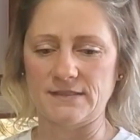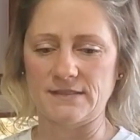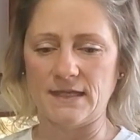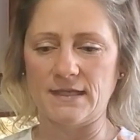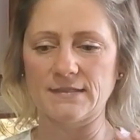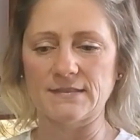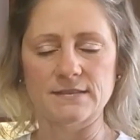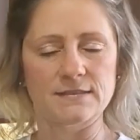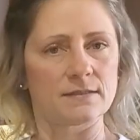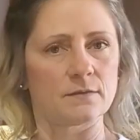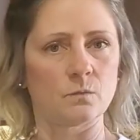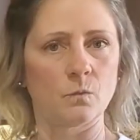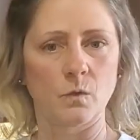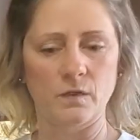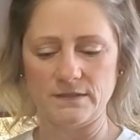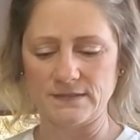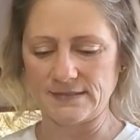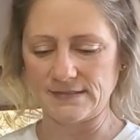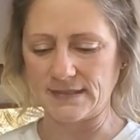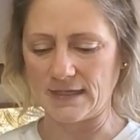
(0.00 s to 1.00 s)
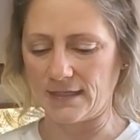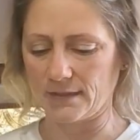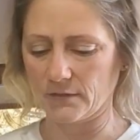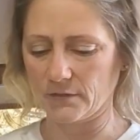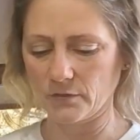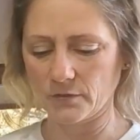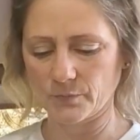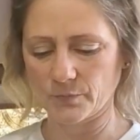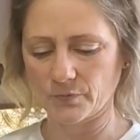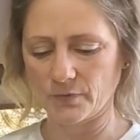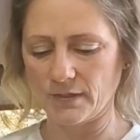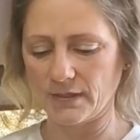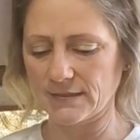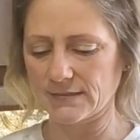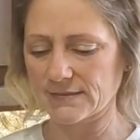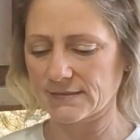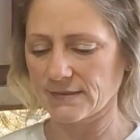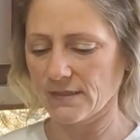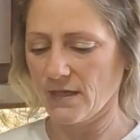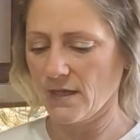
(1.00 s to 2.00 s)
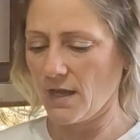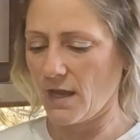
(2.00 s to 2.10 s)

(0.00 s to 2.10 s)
sizes in one set, good price.